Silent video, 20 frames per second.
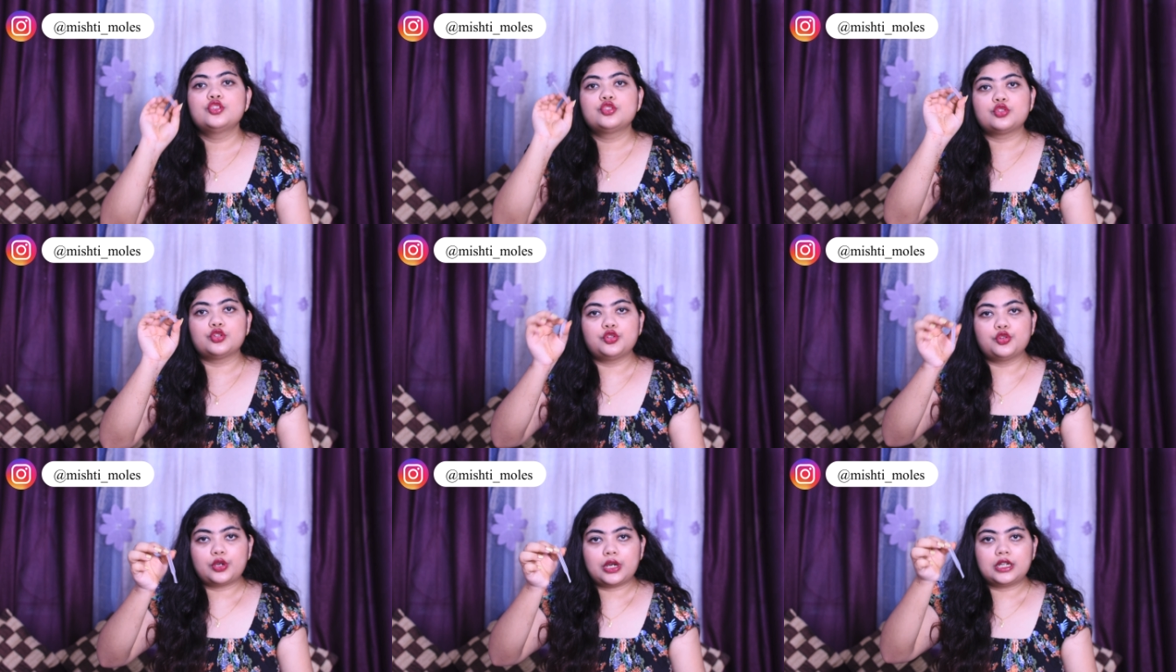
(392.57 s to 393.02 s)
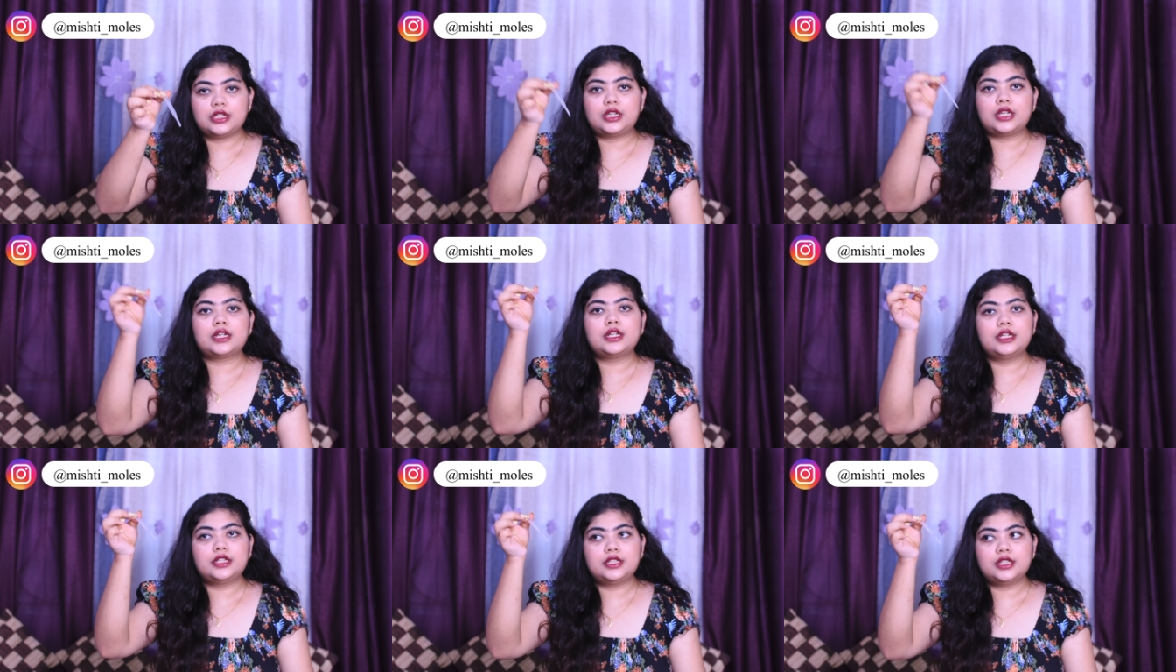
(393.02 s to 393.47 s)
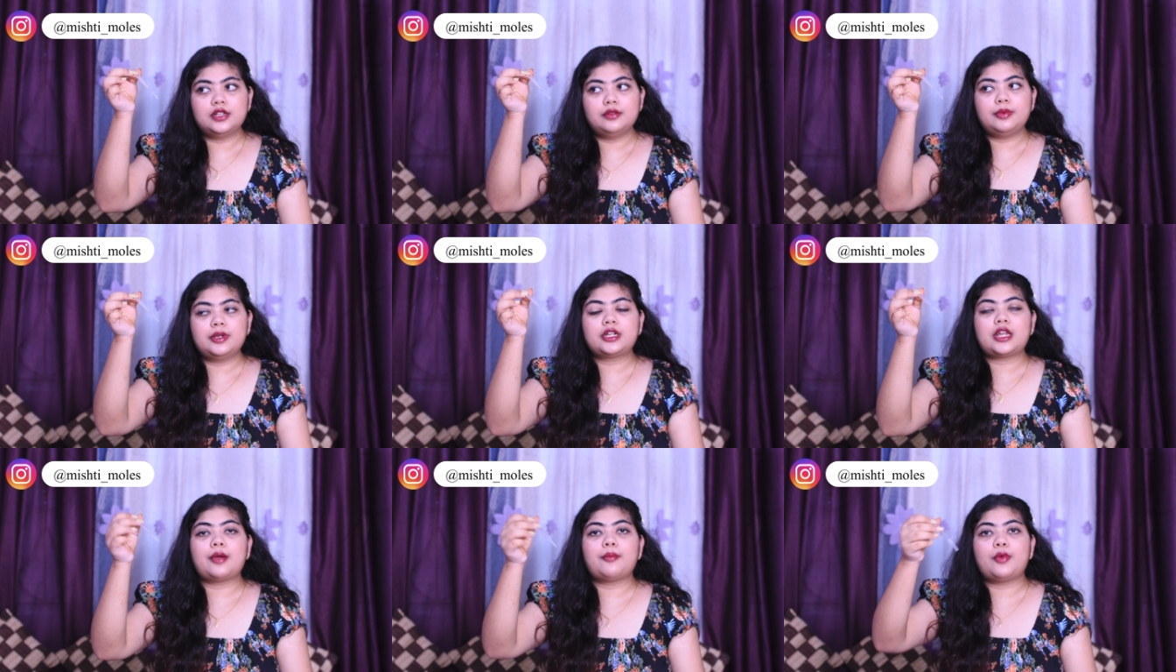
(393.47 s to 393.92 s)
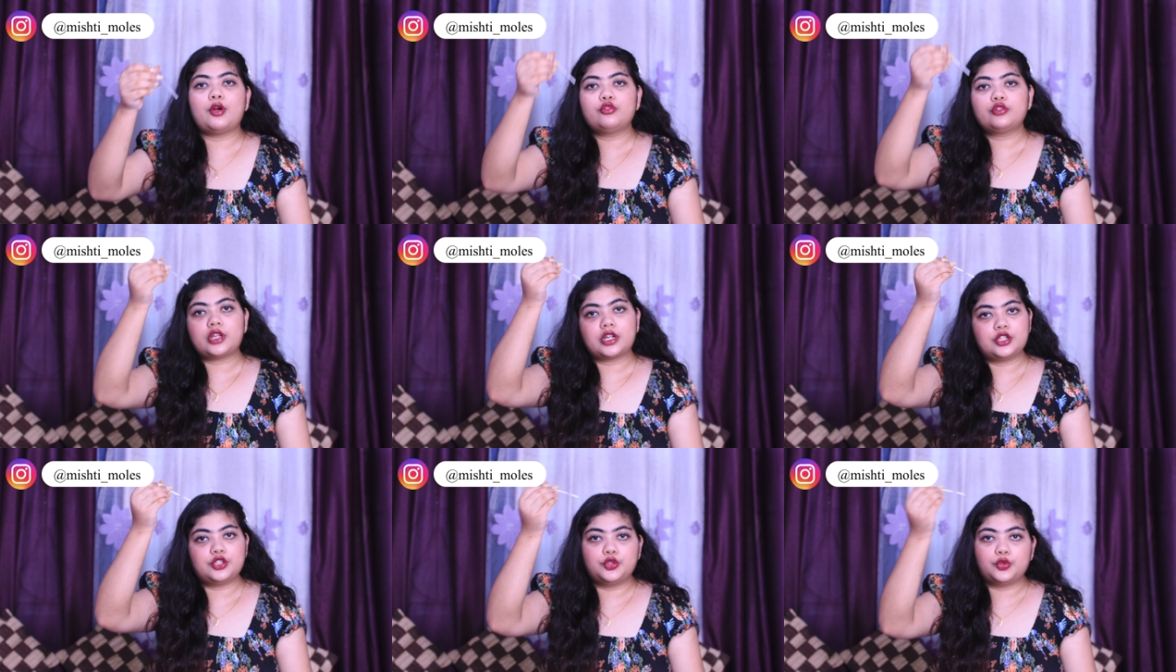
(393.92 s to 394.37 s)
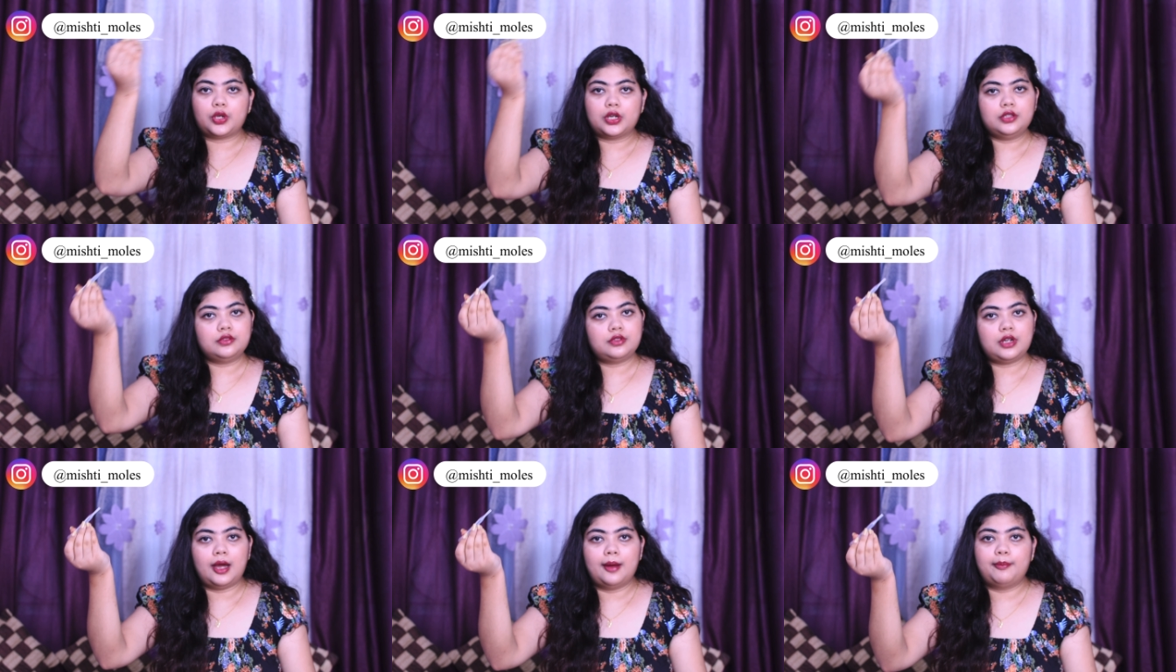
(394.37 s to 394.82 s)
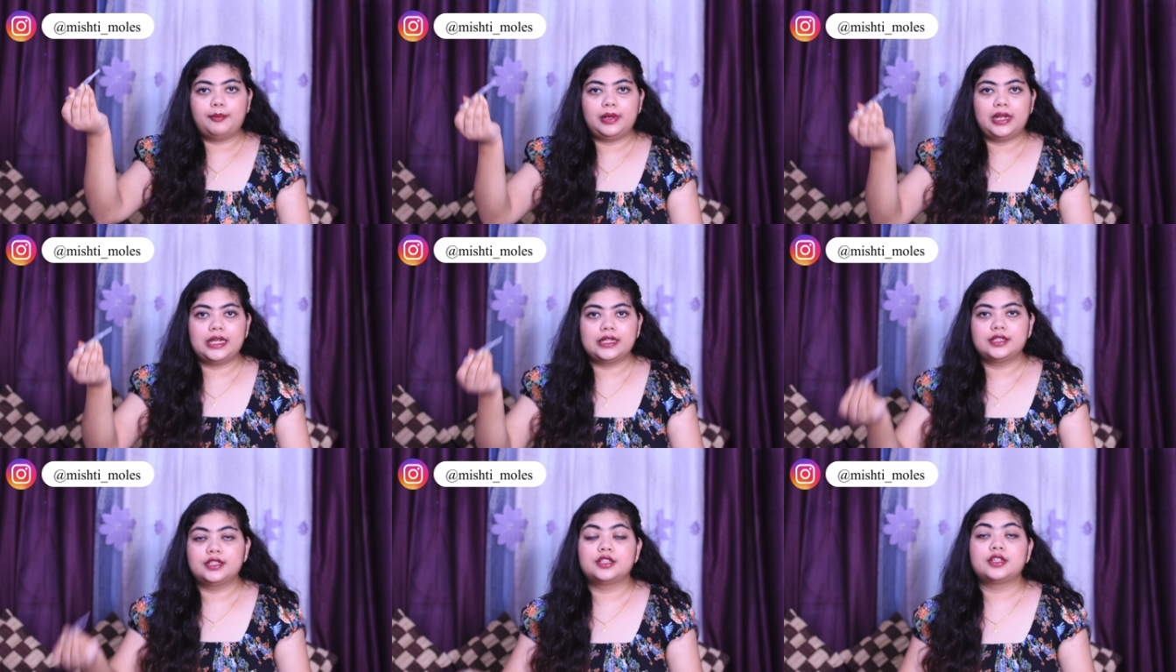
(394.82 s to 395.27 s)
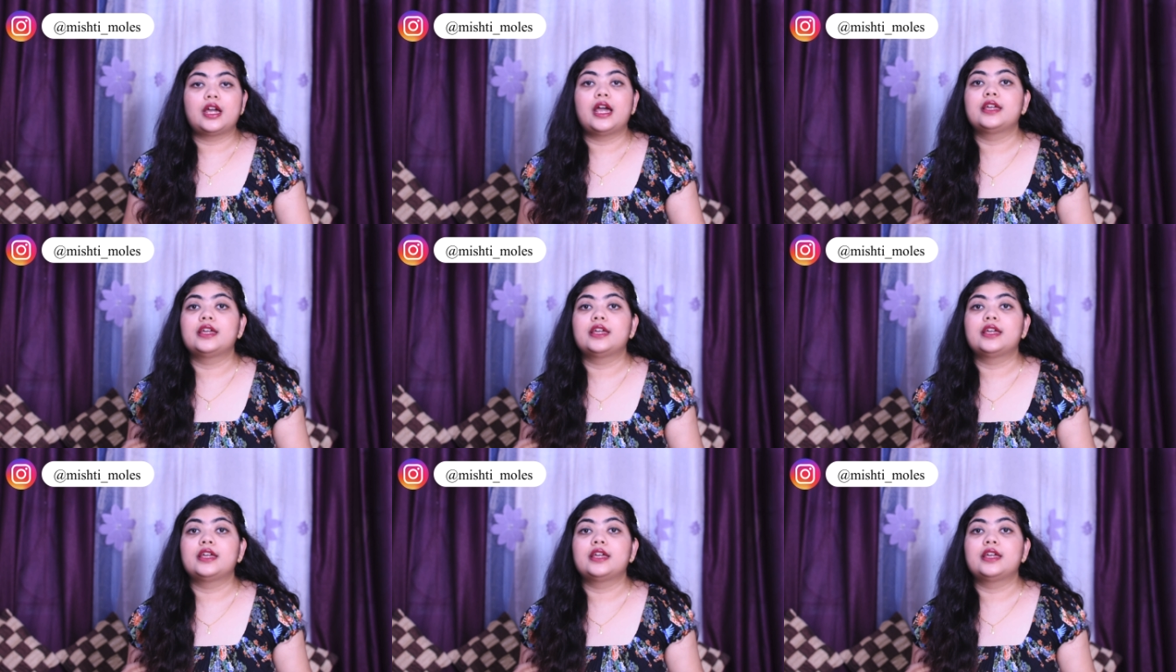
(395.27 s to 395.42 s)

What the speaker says: so you can take little bit amount and you can apply it.